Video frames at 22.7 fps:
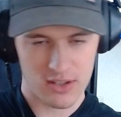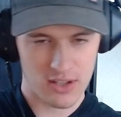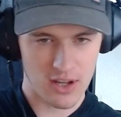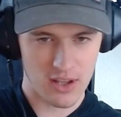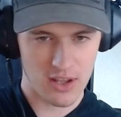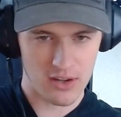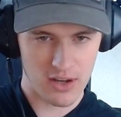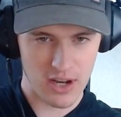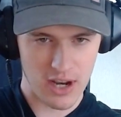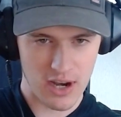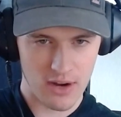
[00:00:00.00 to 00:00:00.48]
the
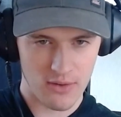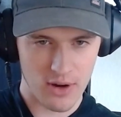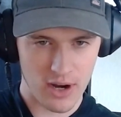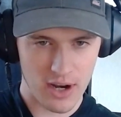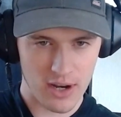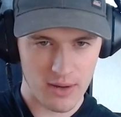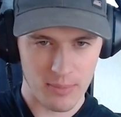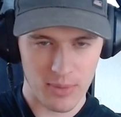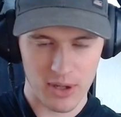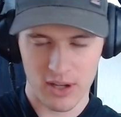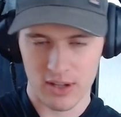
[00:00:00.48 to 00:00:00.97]
other day,
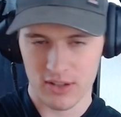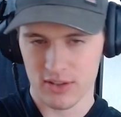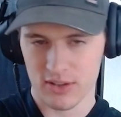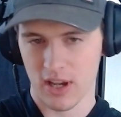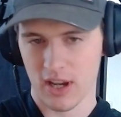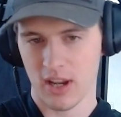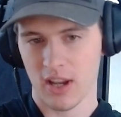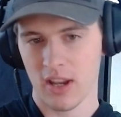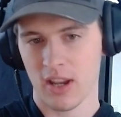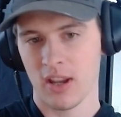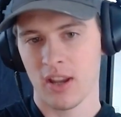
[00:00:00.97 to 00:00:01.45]
right? Because
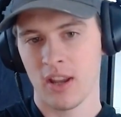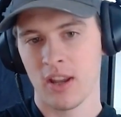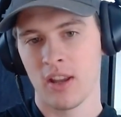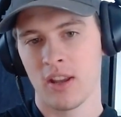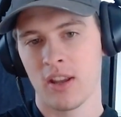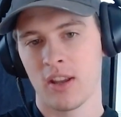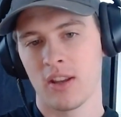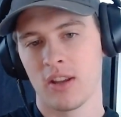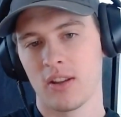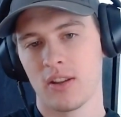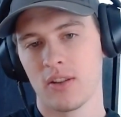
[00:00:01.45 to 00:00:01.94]
like,
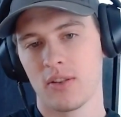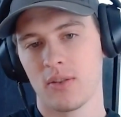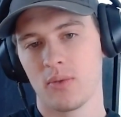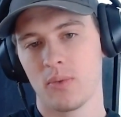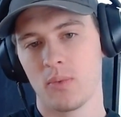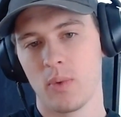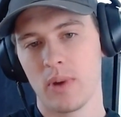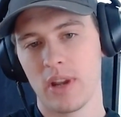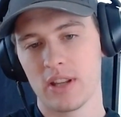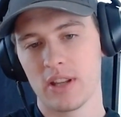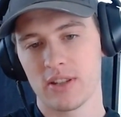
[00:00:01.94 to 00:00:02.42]

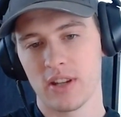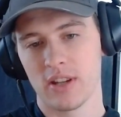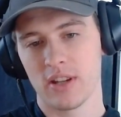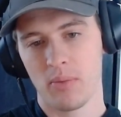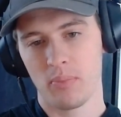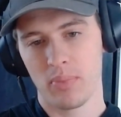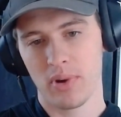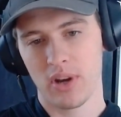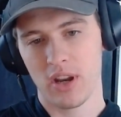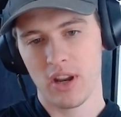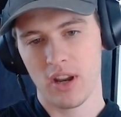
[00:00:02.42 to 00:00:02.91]
we as a
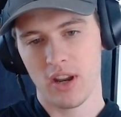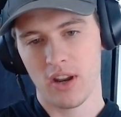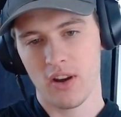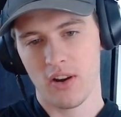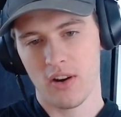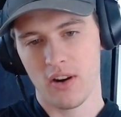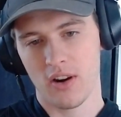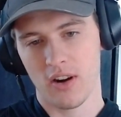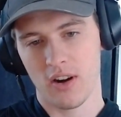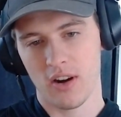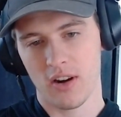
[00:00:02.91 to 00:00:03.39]
company
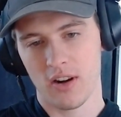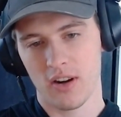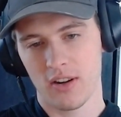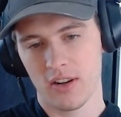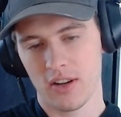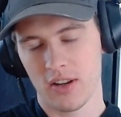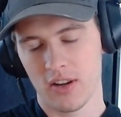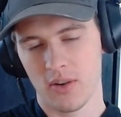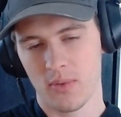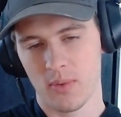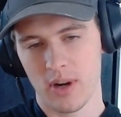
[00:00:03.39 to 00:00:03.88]
are,
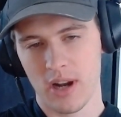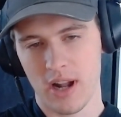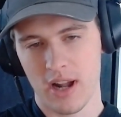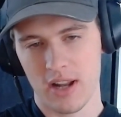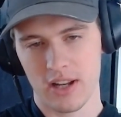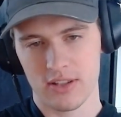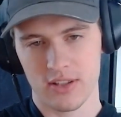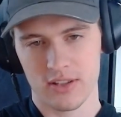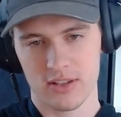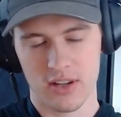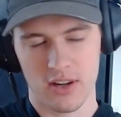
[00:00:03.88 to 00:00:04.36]
we're
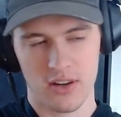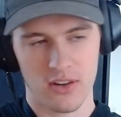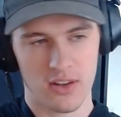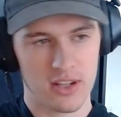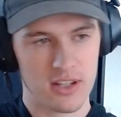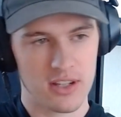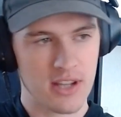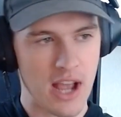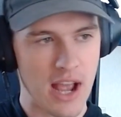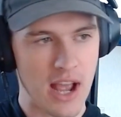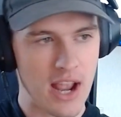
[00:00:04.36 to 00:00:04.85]
not
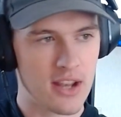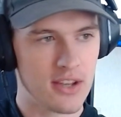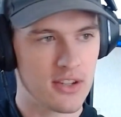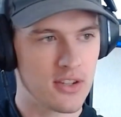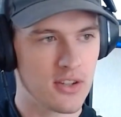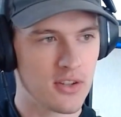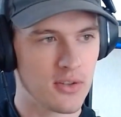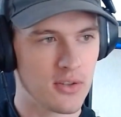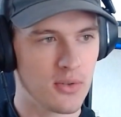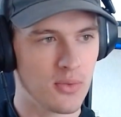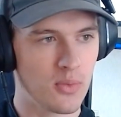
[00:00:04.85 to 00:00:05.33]
necessarily tied
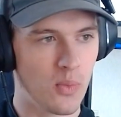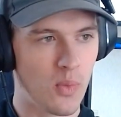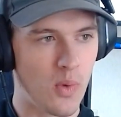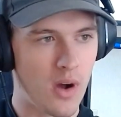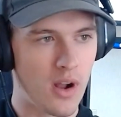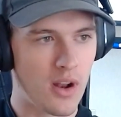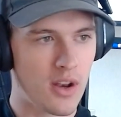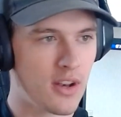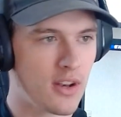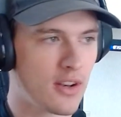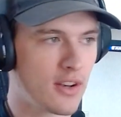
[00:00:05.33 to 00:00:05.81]
to
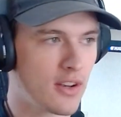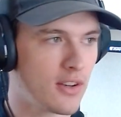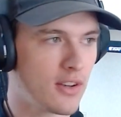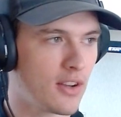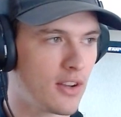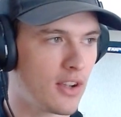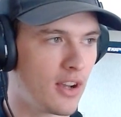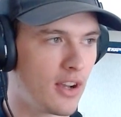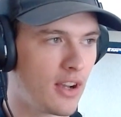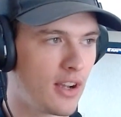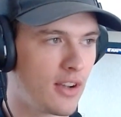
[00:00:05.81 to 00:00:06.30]
one
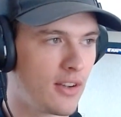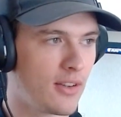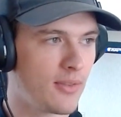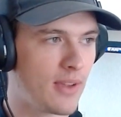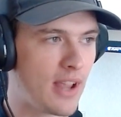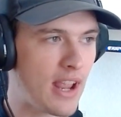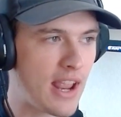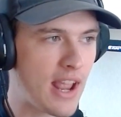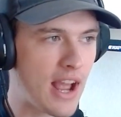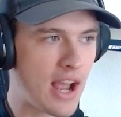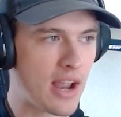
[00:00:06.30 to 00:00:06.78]

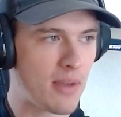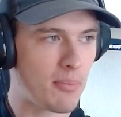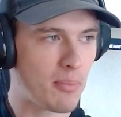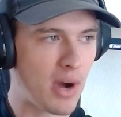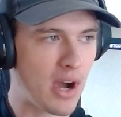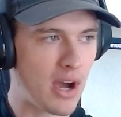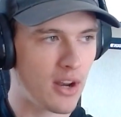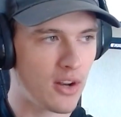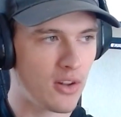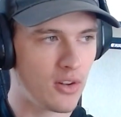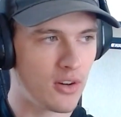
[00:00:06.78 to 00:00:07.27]
AI
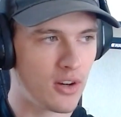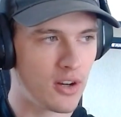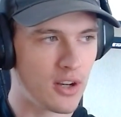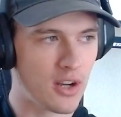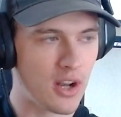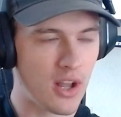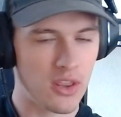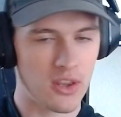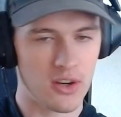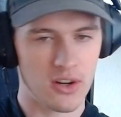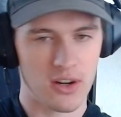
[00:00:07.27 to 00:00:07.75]
model or
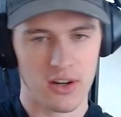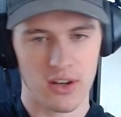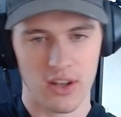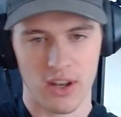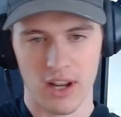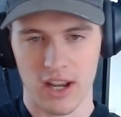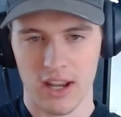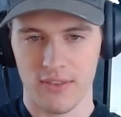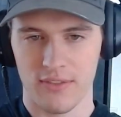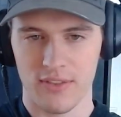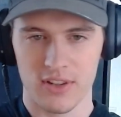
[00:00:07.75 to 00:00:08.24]
another, and
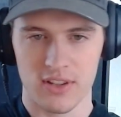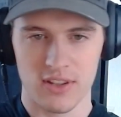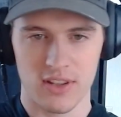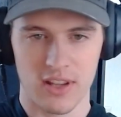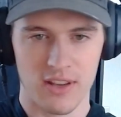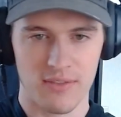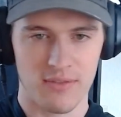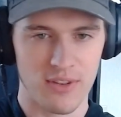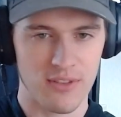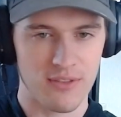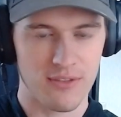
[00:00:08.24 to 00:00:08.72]
like if
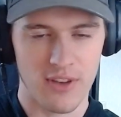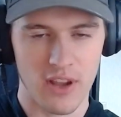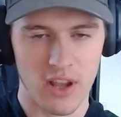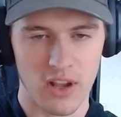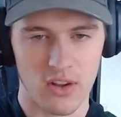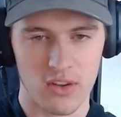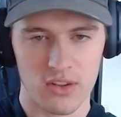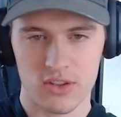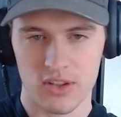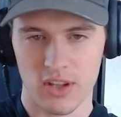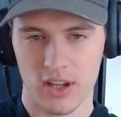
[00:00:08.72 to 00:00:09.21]
it
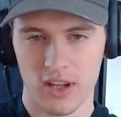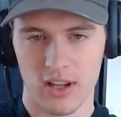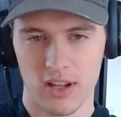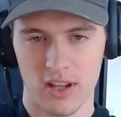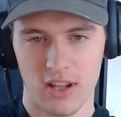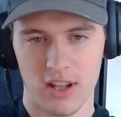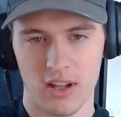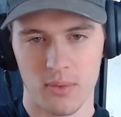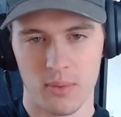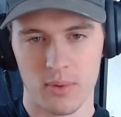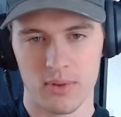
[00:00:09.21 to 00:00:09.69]
fails,
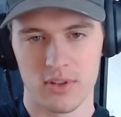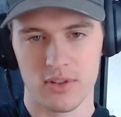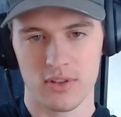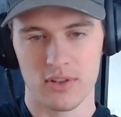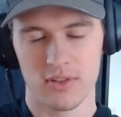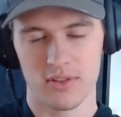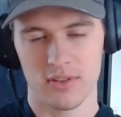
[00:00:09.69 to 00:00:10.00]
like it would